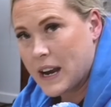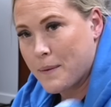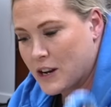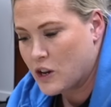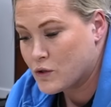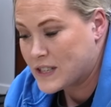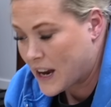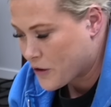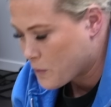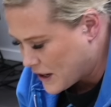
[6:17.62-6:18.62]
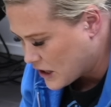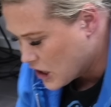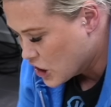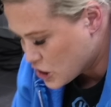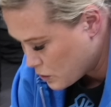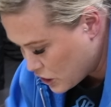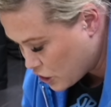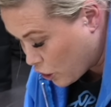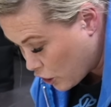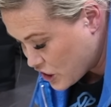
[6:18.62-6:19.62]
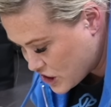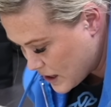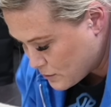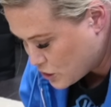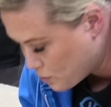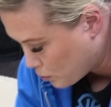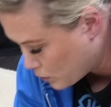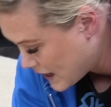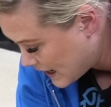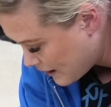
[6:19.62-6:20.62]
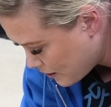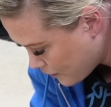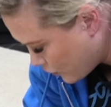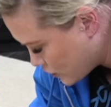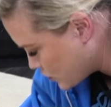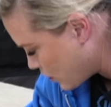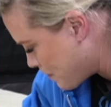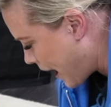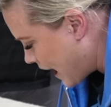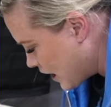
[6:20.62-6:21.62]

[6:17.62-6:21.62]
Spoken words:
I'm gonna use the other one to encourage him to bring the first toy back.